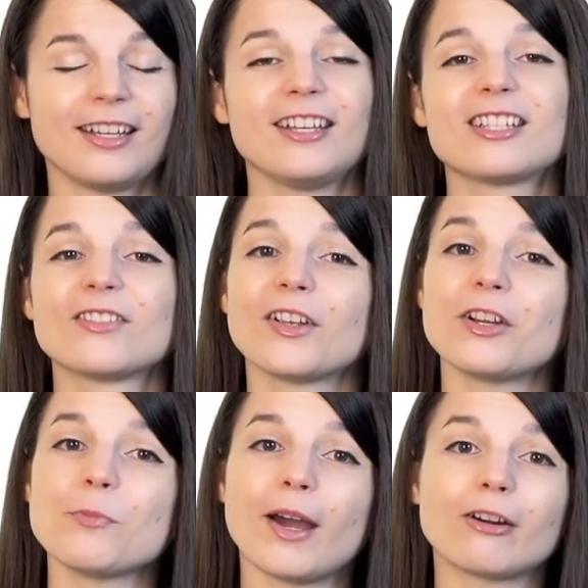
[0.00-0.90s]
It's a
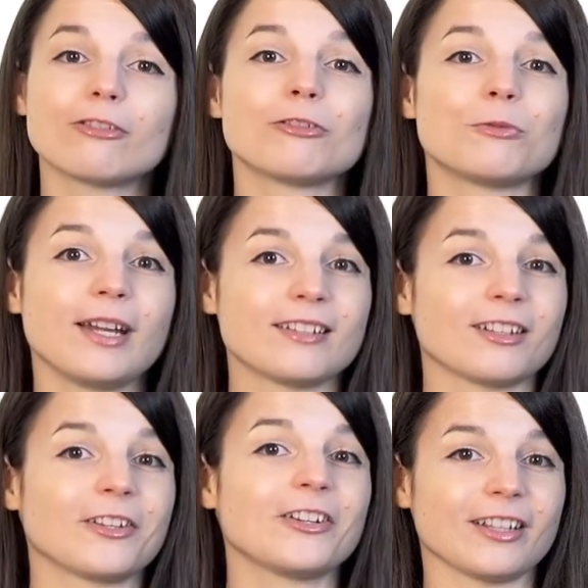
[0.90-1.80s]
very powerful way to
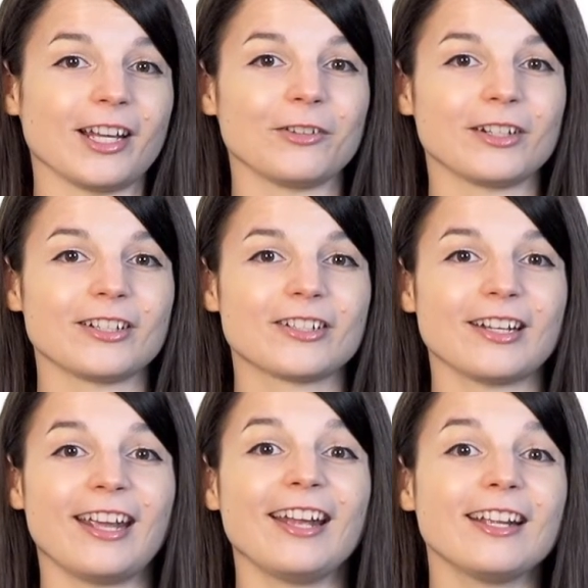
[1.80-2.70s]
learn a
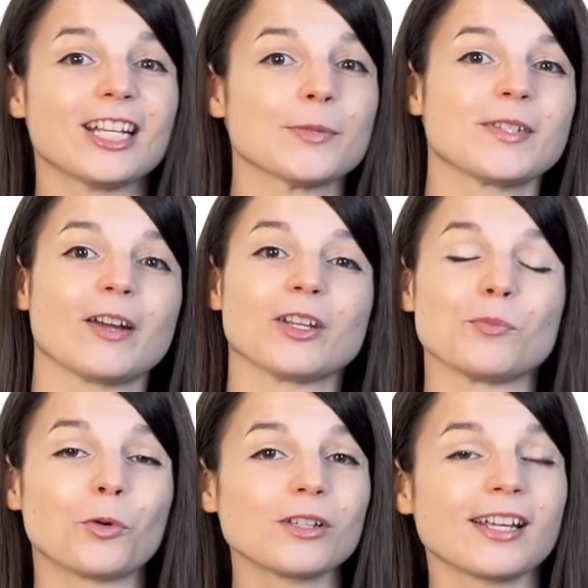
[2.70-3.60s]
language and end up
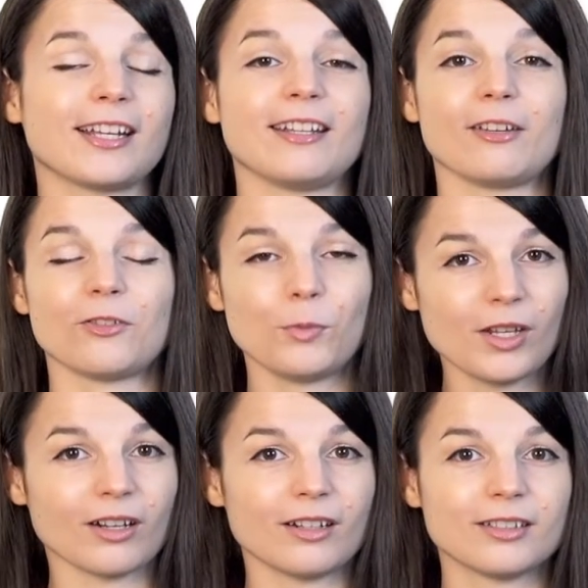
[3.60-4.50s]
sounding more like a native
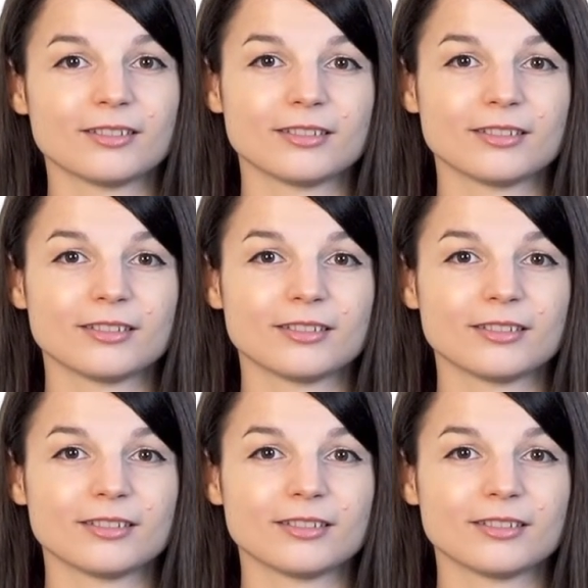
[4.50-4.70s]
speaker.